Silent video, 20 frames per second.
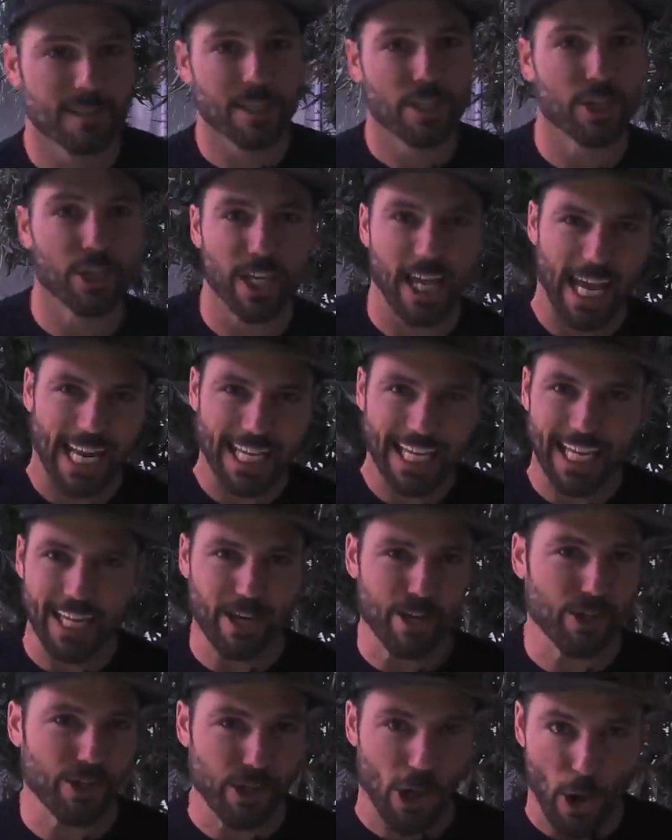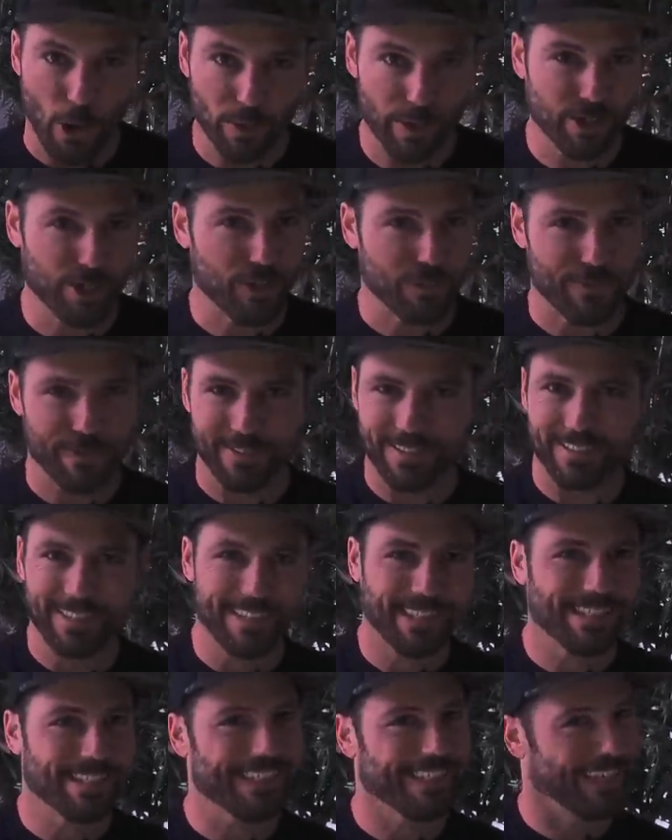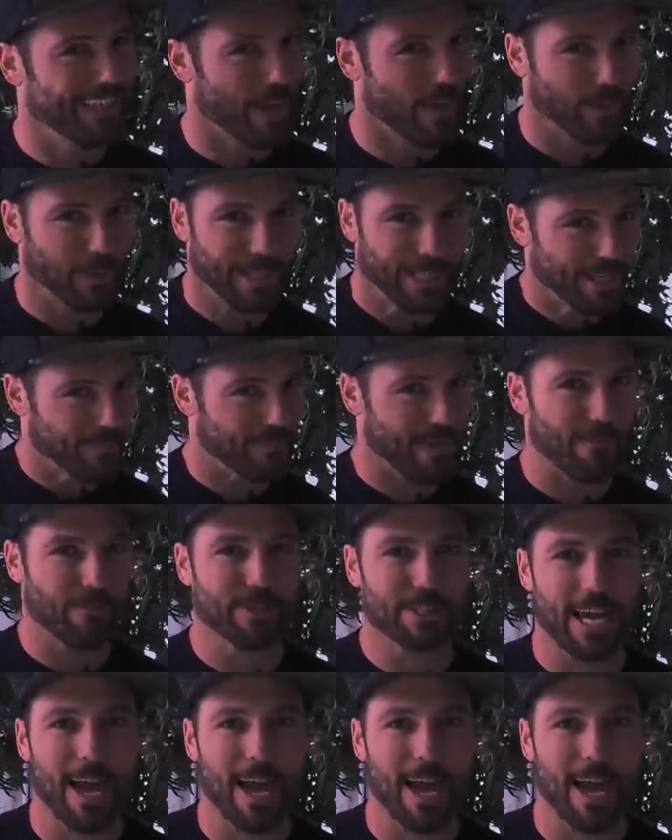You can kind of get in your zone and just see another leaf every